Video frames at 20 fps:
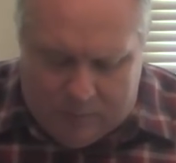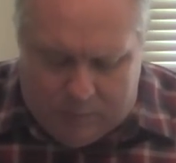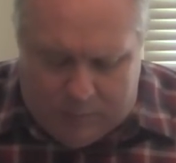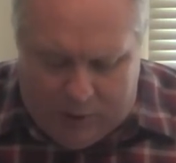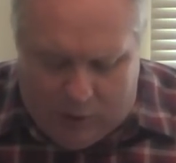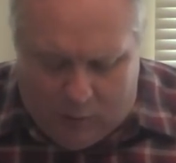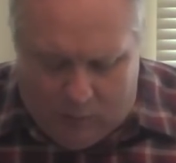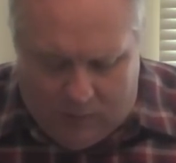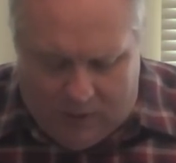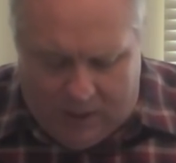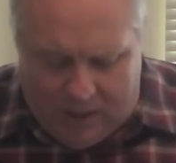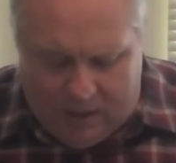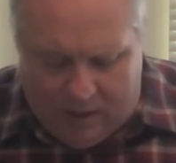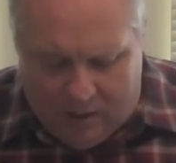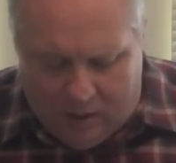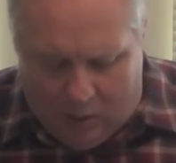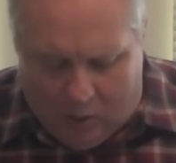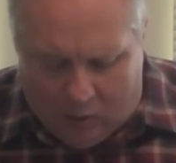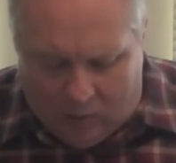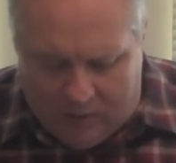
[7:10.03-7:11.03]

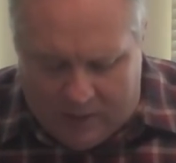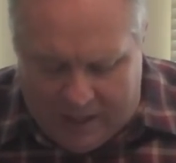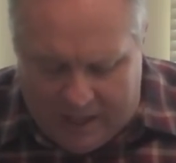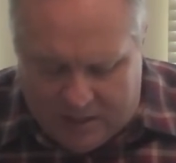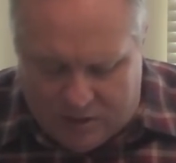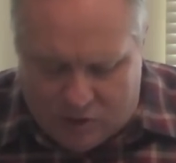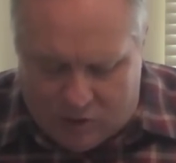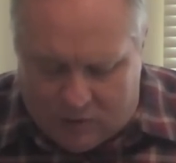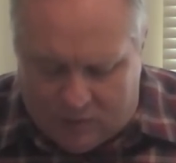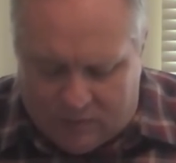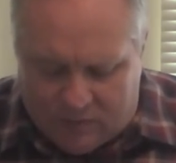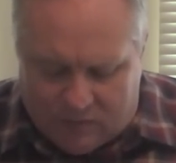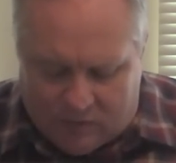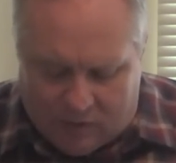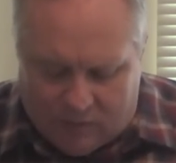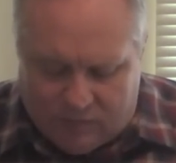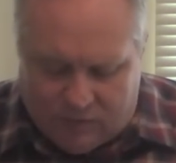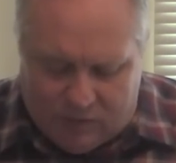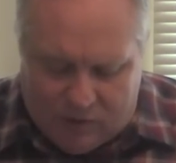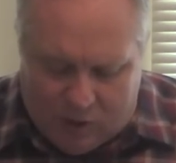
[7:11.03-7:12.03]
Beauty or nature
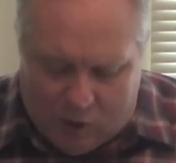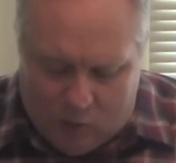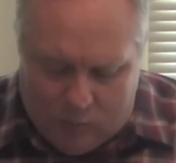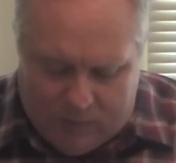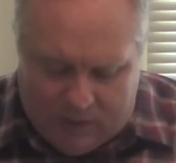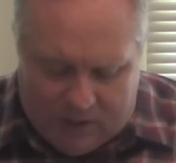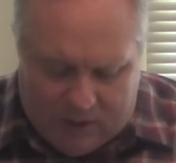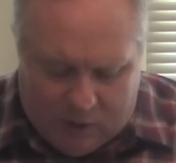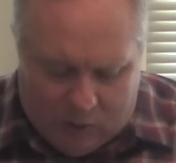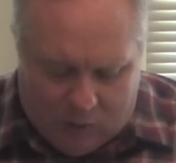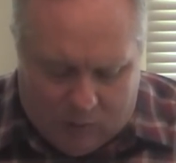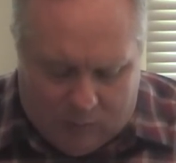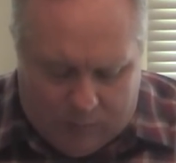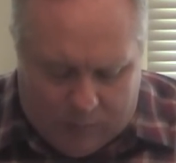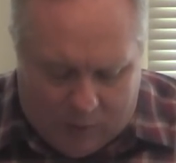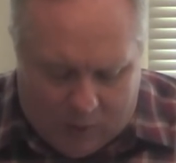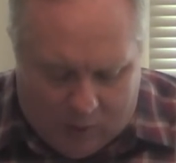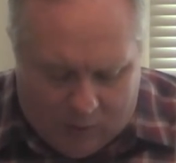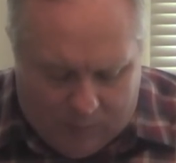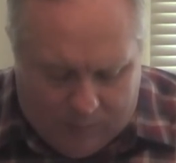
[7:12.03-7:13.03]
serves no material
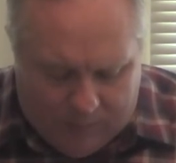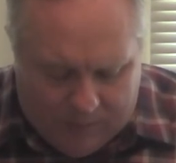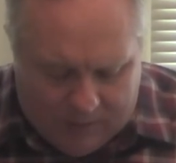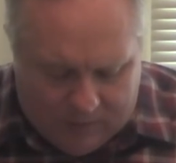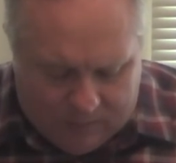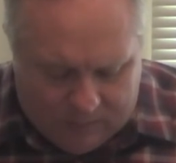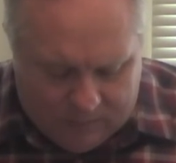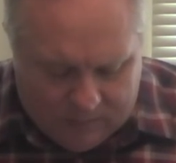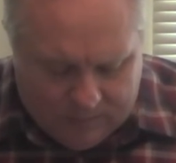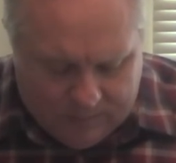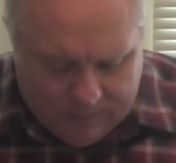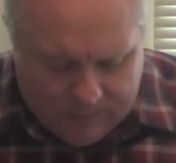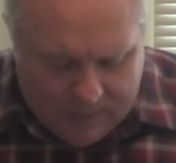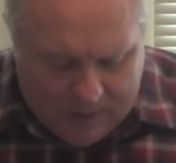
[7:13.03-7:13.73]
purpose